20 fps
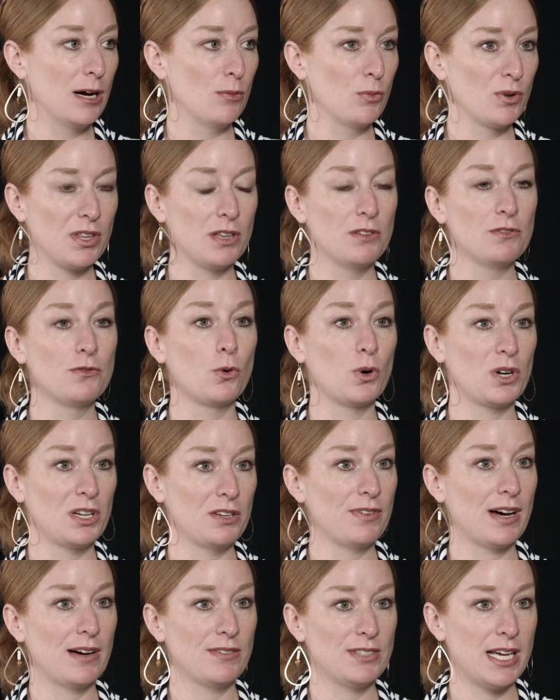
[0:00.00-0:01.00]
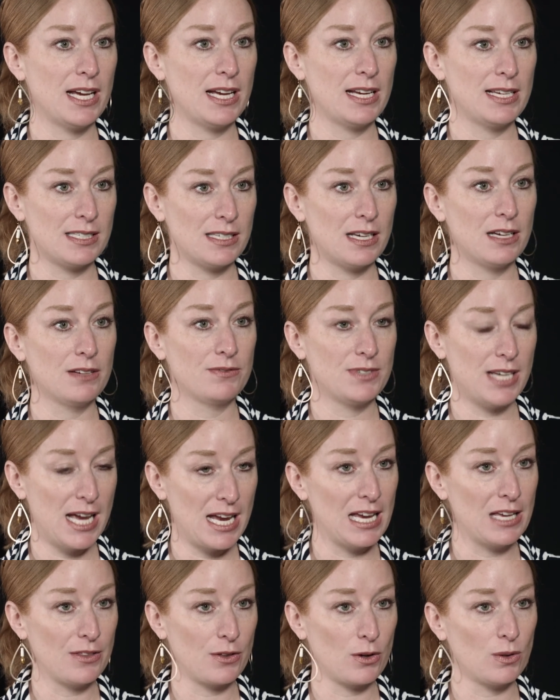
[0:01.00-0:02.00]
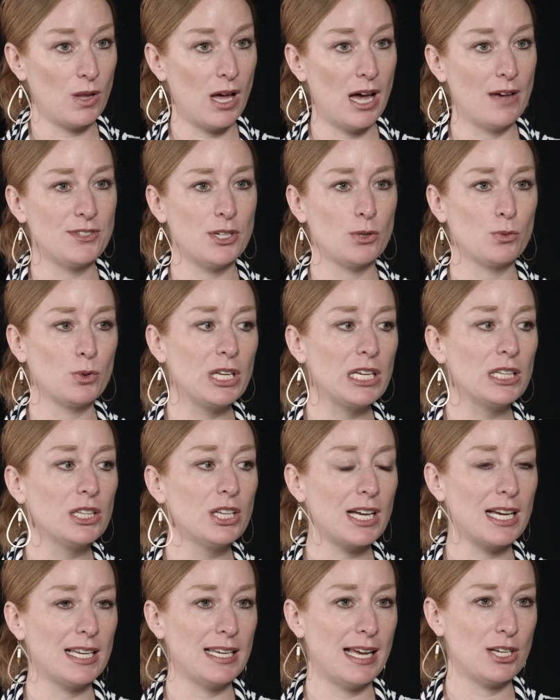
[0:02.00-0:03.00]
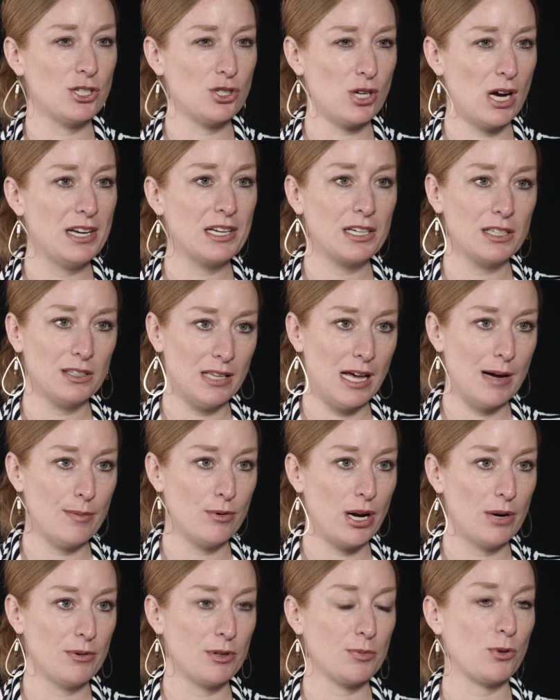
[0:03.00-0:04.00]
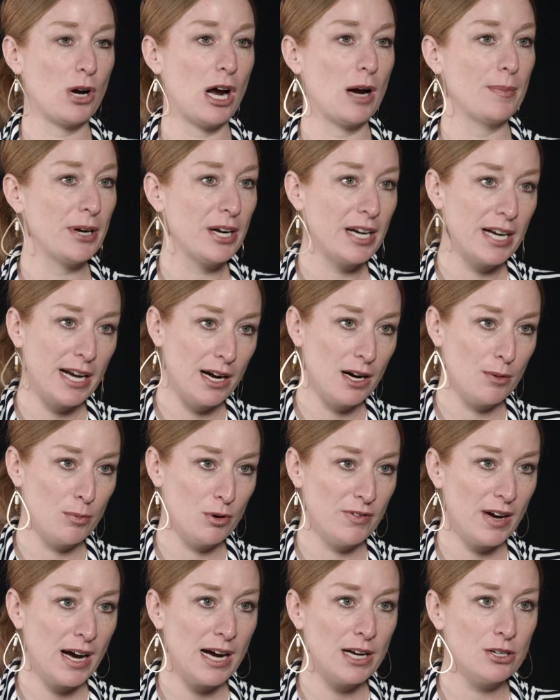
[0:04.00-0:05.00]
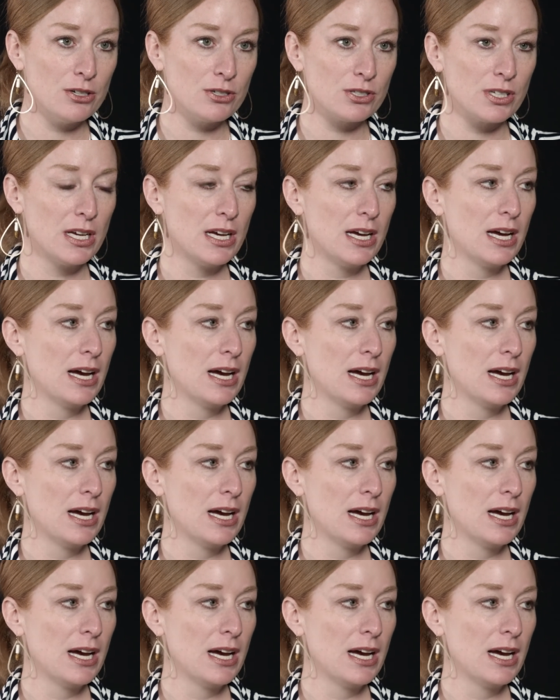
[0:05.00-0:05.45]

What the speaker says: within 45 days of taking their life. So really looking at trying to collaborate with primary care providers